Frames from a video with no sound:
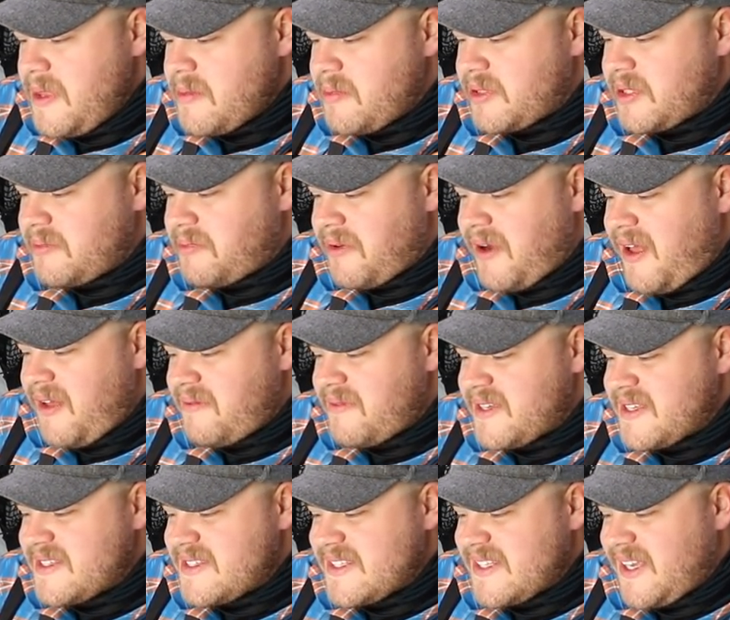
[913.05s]
But the problem
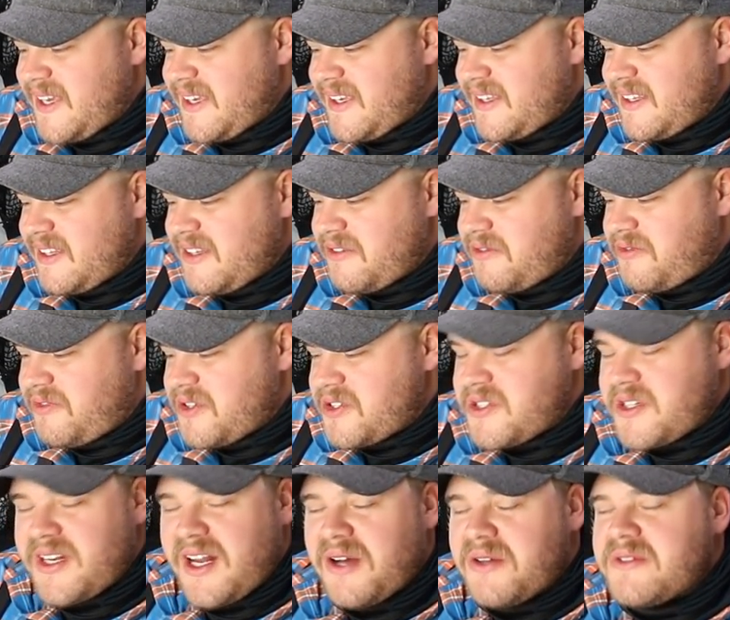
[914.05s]
is, like, you
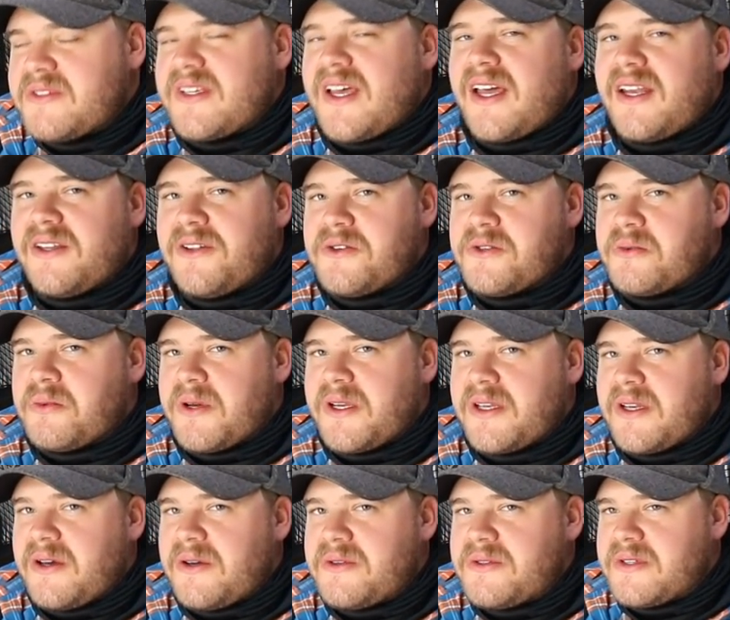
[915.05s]
fish it outside of those
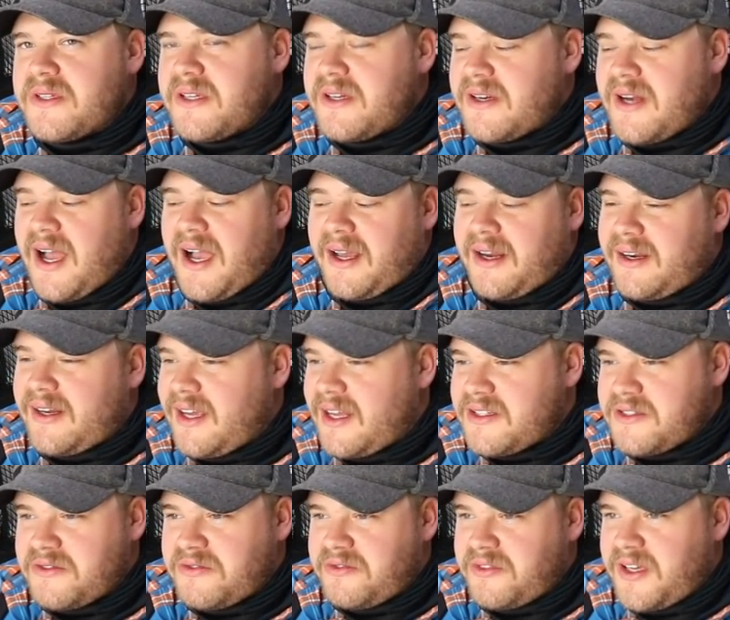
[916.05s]
windows and you're not gonna
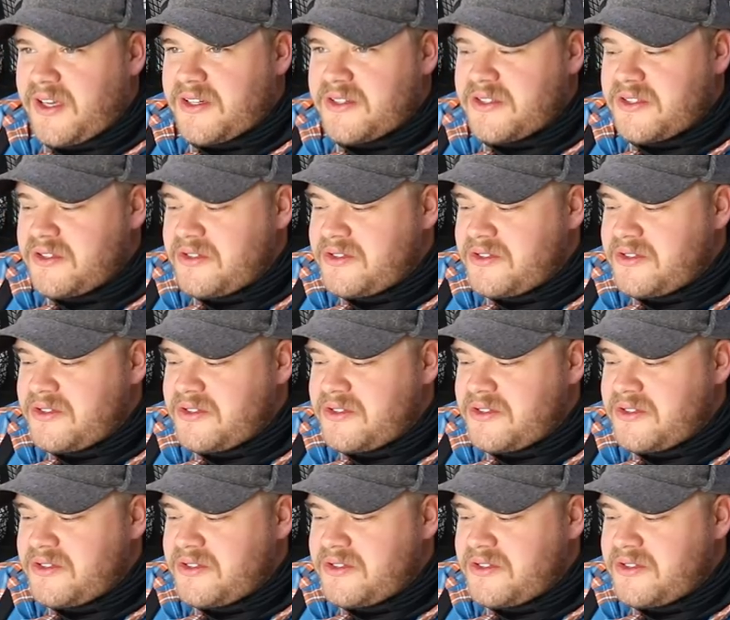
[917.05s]
catch a fish.